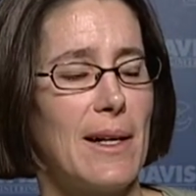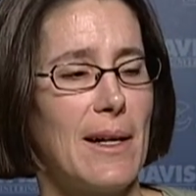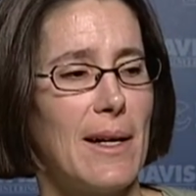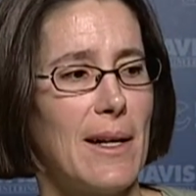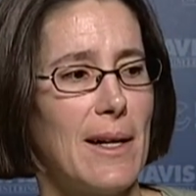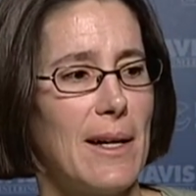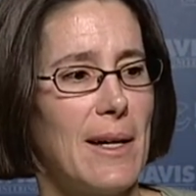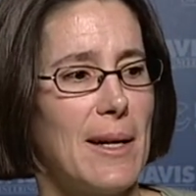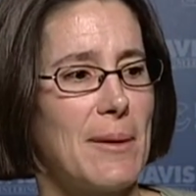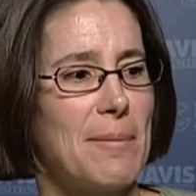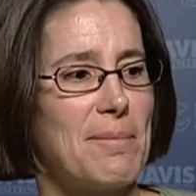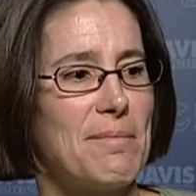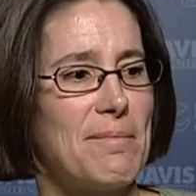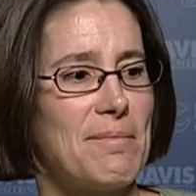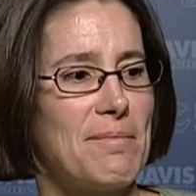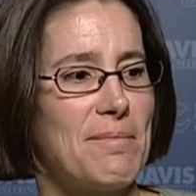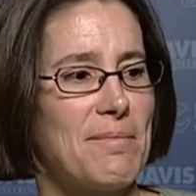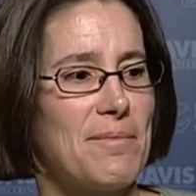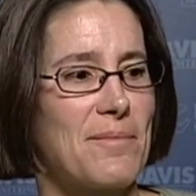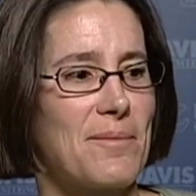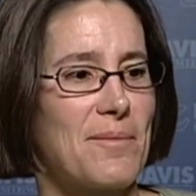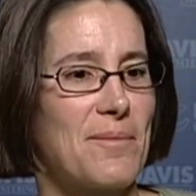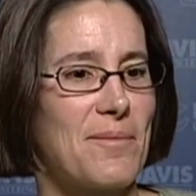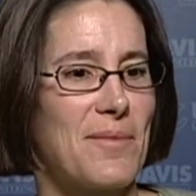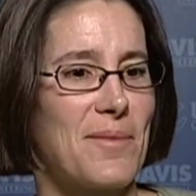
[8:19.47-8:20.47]
Um,
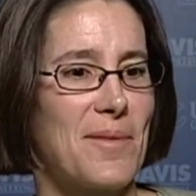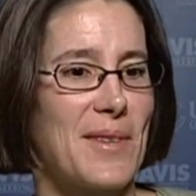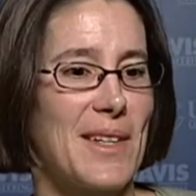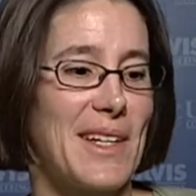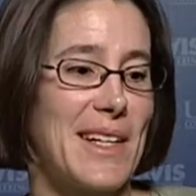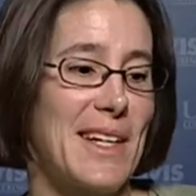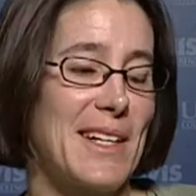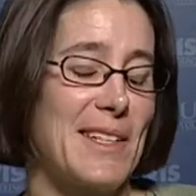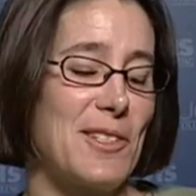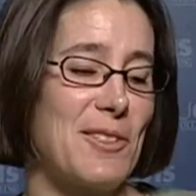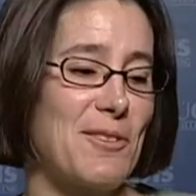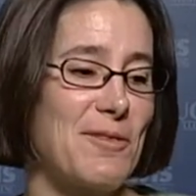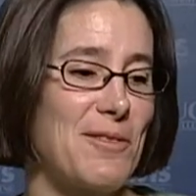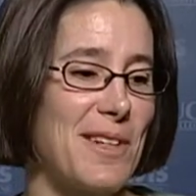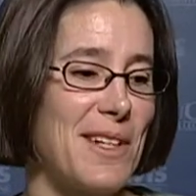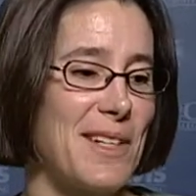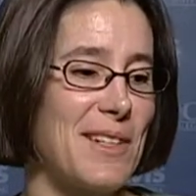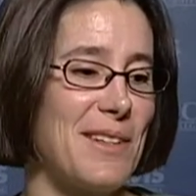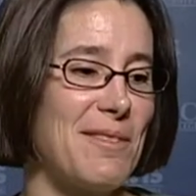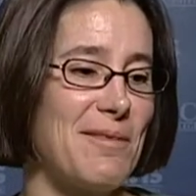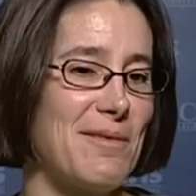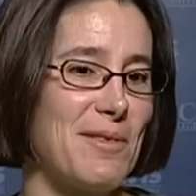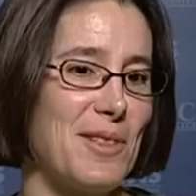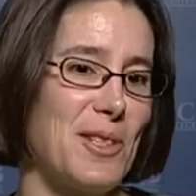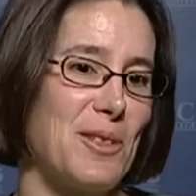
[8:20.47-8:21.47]
and I just
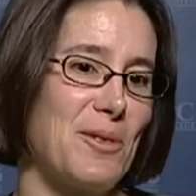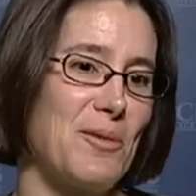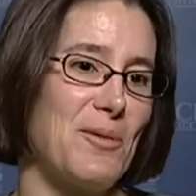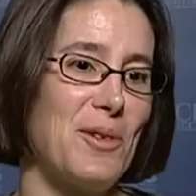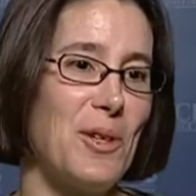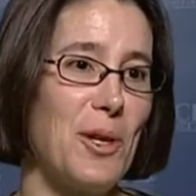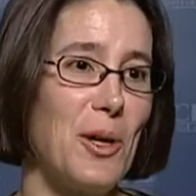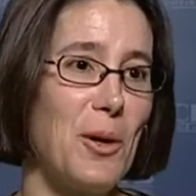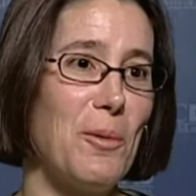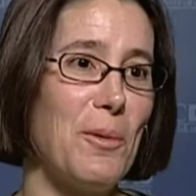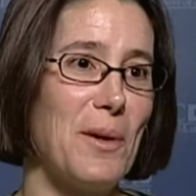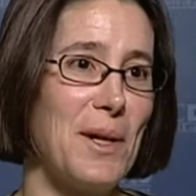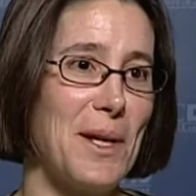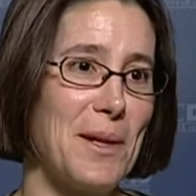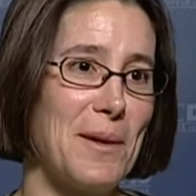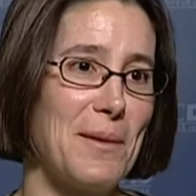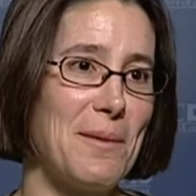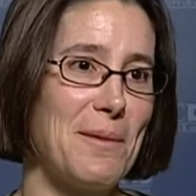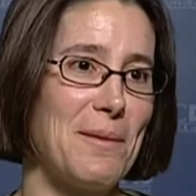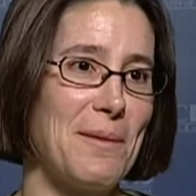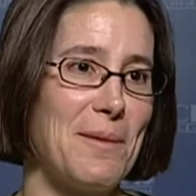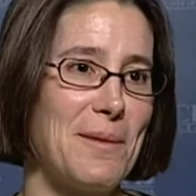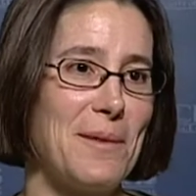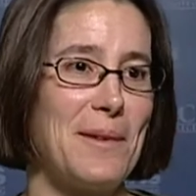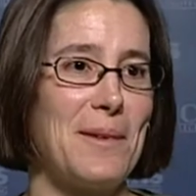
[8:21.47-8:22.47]
find, you know,
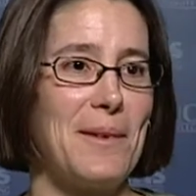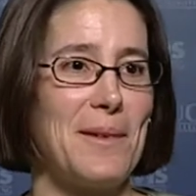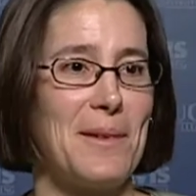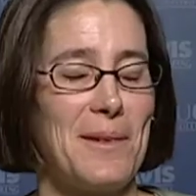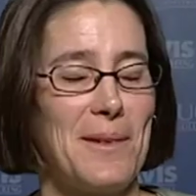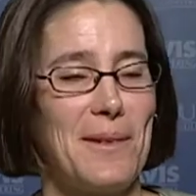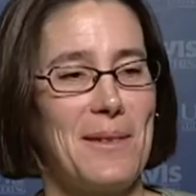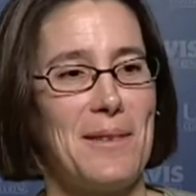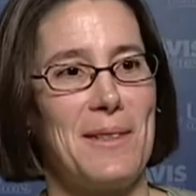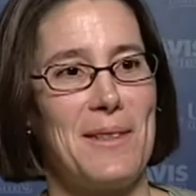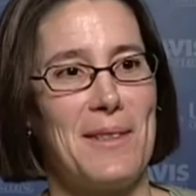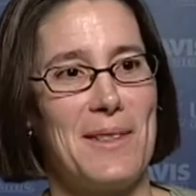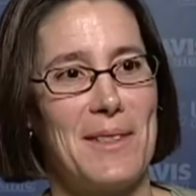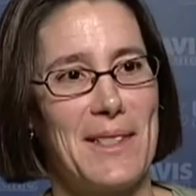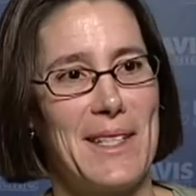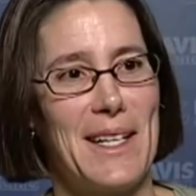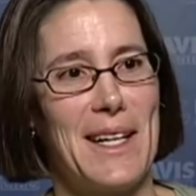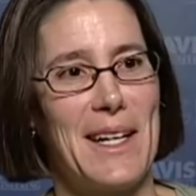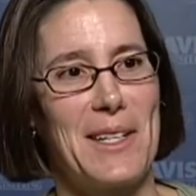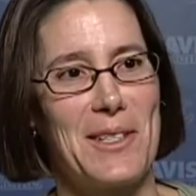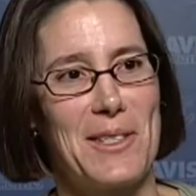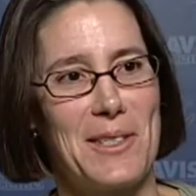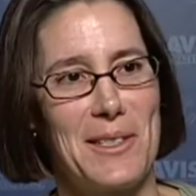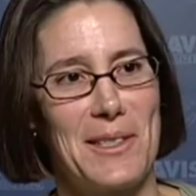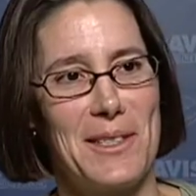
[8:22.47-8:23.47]
knowing is
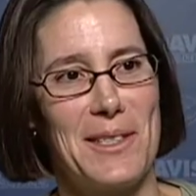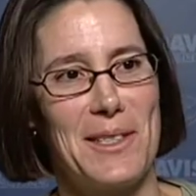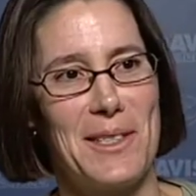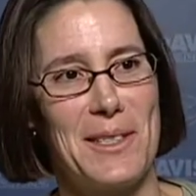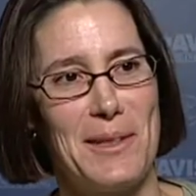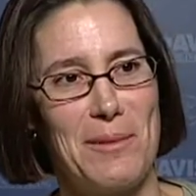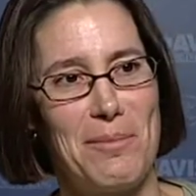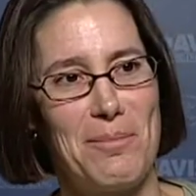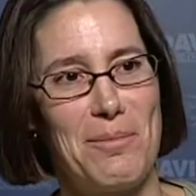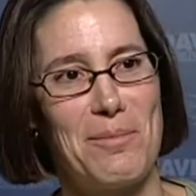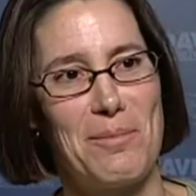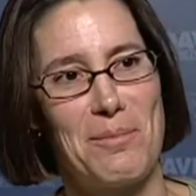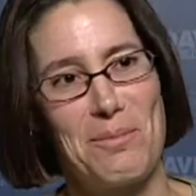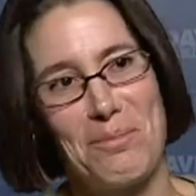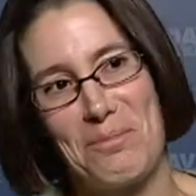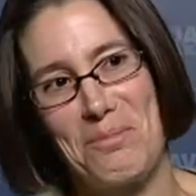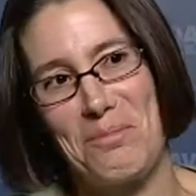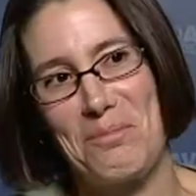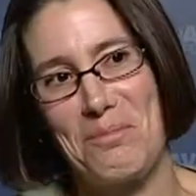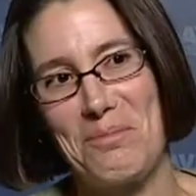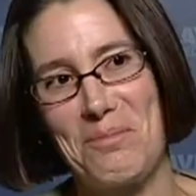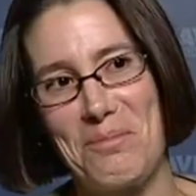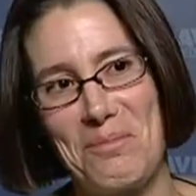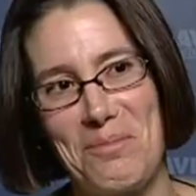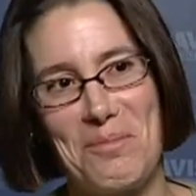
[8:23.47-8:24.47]
actually
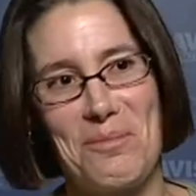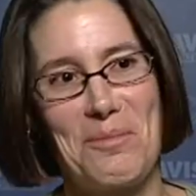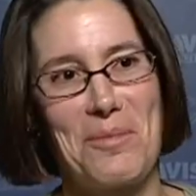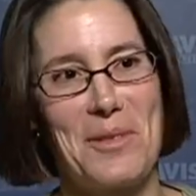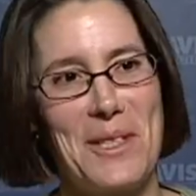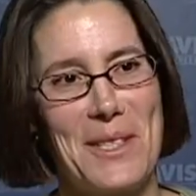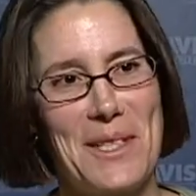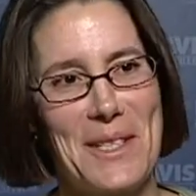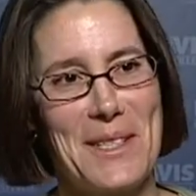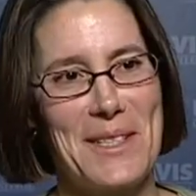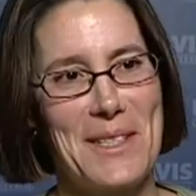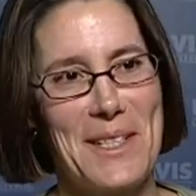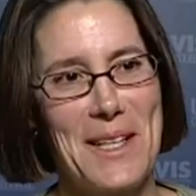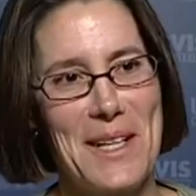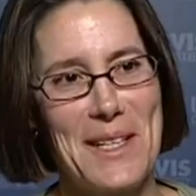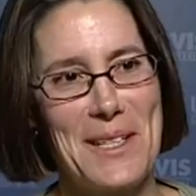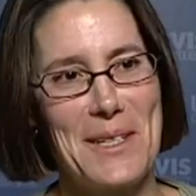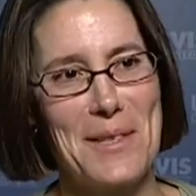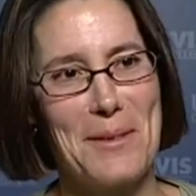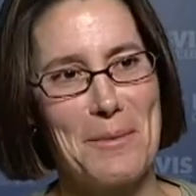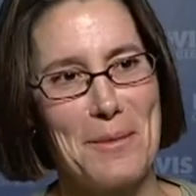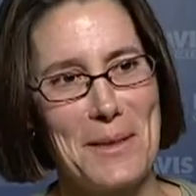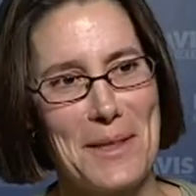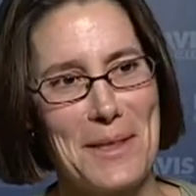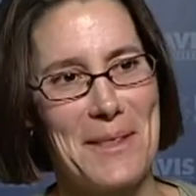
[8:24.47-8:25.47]
pretty
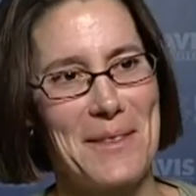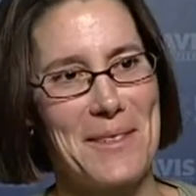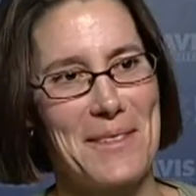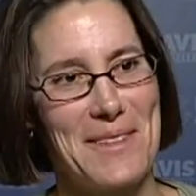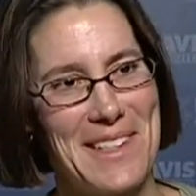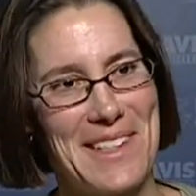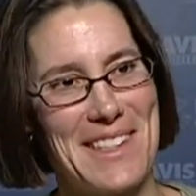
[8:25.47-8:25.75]
exciting to me,